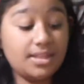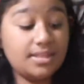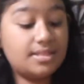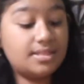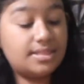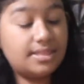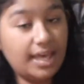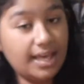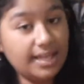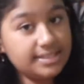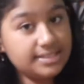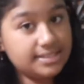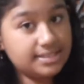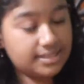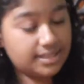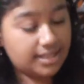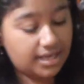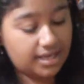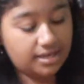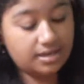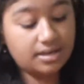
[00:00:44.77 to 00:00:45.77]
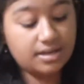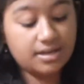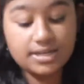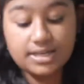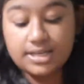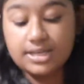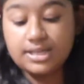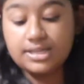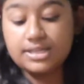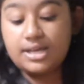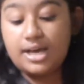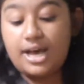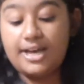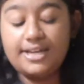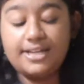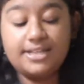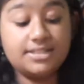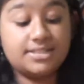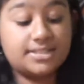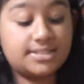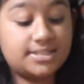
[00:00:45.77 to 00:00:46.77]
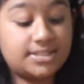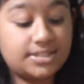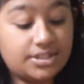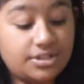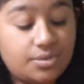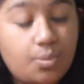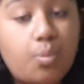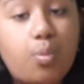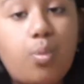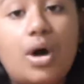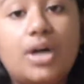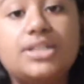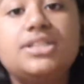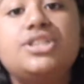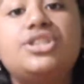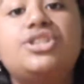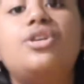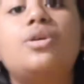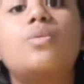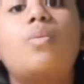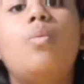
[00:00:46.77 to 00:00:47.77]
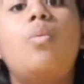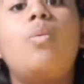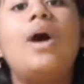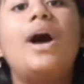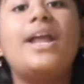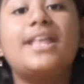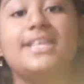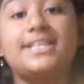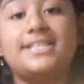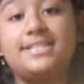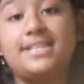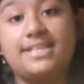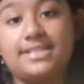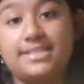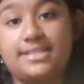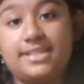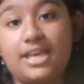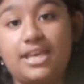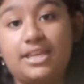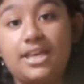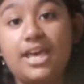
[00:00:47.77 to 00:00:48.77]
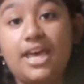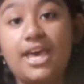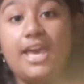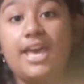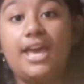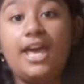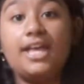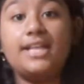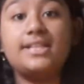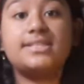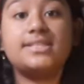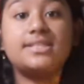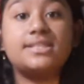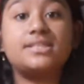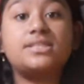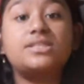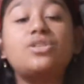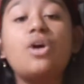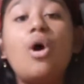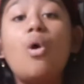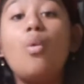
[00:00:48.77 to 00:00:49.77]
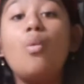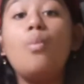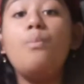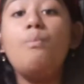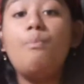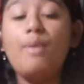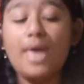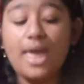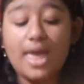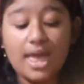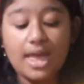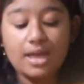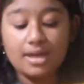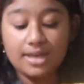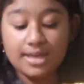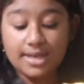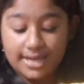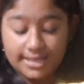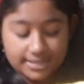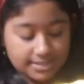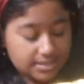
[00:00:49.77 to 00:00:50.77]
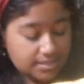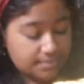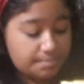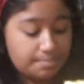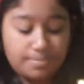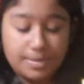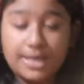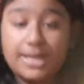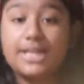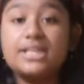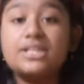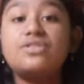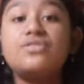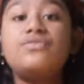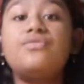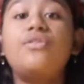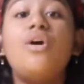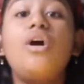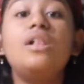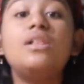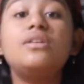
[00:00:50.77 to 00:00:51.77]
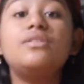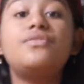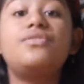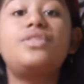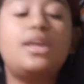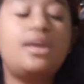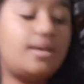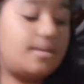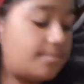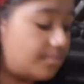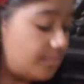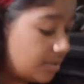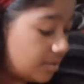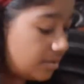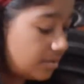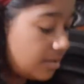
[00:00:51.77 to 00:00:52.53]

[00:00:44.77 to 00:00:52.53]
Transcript: this thing, I still wonder what is this thing. It's so big. It is the biggest of all of them.